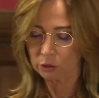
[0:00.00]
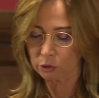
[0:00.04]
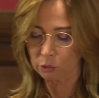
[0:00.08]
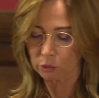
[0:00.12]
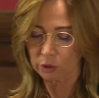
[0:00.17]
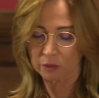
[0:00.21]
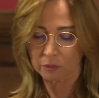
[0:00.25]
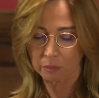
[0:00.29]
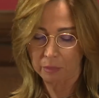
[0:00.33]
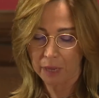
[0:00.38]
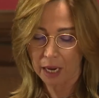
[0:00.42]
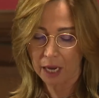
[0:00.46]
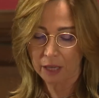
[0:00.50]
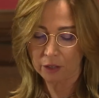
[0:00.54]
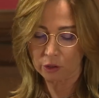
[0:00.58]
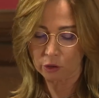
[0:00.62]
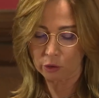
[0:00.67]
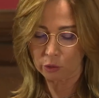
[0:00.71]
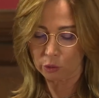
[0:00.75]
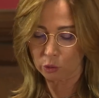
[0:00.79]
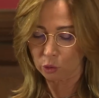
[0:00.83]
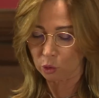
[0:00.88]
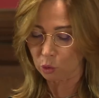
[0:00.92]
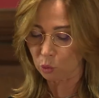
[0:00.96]
to
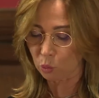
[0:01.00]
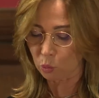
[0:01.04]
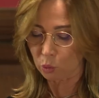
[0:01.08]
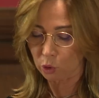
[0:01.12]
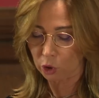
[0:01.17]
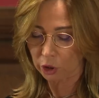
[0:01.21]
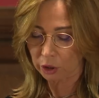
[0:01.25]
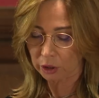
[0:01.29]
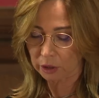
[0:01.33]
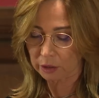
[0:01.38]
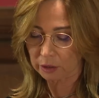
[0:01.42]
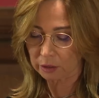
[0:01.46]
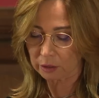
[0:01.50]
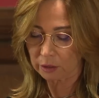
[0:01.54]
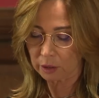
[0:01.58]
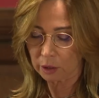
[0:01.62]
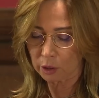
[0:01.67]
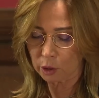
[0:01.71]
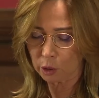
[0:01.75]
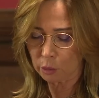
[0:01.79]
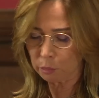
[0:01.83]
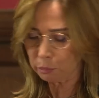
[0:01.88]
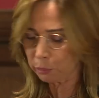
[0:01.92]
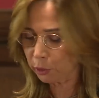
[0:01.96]
admire their work,
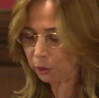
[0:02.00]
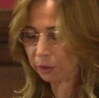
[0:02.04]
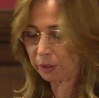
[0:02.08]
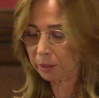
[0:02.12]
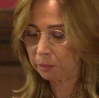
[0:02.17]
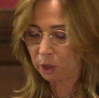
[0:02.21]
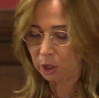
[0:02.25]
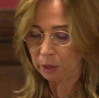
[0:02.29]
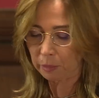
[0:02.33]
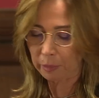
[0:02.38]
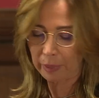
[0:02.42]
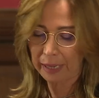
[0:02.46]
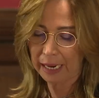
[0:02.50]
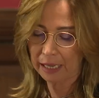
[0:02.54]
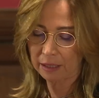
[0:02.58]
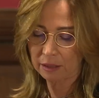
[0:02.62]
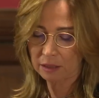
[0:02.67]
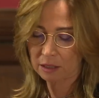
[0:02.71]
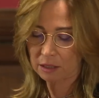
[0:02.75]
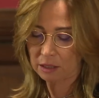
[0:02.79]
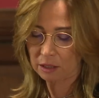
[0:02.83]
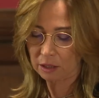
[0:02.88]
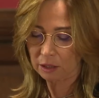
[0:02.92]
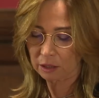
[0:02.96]
put them on a
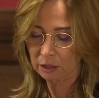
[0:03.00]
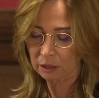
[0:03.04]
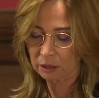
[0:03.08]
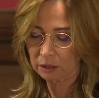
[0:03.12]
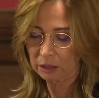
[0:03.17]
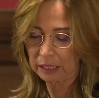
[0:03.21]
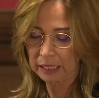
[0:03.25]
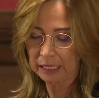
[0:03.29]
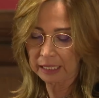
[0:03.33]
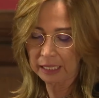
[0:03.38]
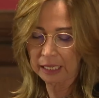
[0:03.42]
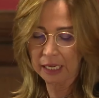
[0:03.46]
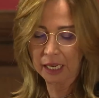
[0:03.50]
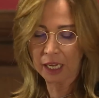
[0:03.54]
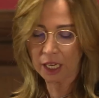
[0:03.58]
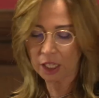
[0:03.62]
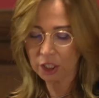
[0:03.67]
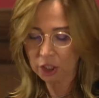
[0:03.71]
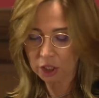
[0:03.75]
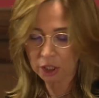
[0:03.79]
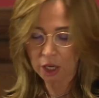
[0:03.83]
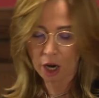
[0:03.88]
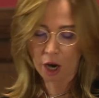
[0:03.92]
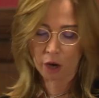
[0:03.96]
pedestal,
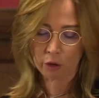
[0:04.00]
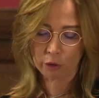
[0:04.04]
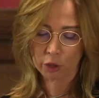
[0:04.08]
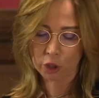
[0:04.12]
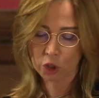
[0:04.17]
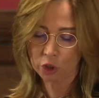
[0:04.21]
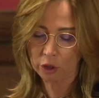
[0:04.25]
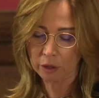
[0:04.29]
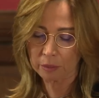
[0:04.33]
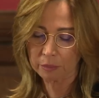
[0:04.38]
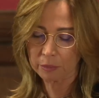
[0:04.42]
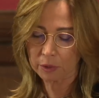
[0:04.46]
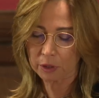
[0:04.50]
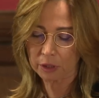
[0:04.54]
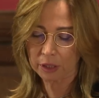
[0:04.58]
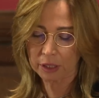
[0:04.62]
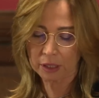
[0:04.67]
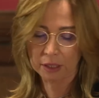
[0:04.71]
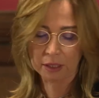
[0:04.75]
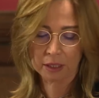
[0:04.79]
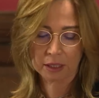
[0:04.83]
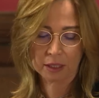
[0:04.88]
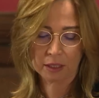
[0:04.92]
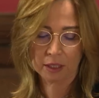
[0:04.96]
encourage them to
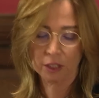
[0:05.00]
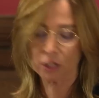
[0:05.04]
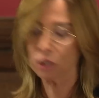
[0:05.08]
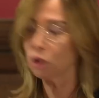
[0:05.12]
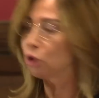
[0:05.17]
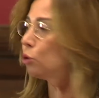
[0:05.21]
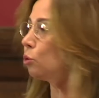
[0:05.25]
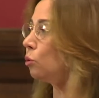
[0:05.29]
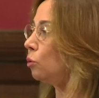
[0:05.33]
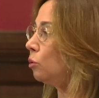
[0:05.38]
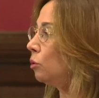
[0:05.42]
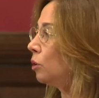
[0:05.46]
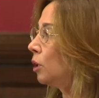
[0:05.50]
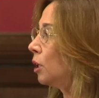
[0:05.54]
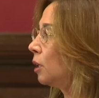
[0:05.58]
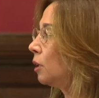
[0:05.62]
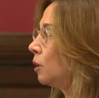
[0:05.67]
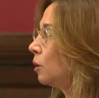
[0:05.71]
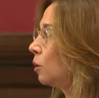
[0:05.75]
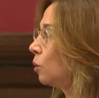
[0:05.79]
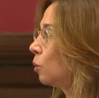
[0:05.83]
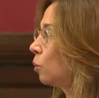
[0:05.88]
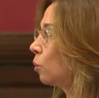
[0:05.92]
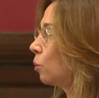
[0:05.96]
continue
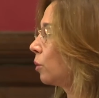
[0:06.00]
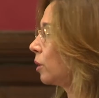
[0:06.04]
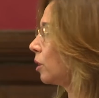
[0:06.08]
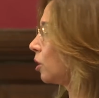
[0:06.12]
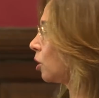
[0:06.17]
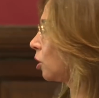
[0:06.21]
with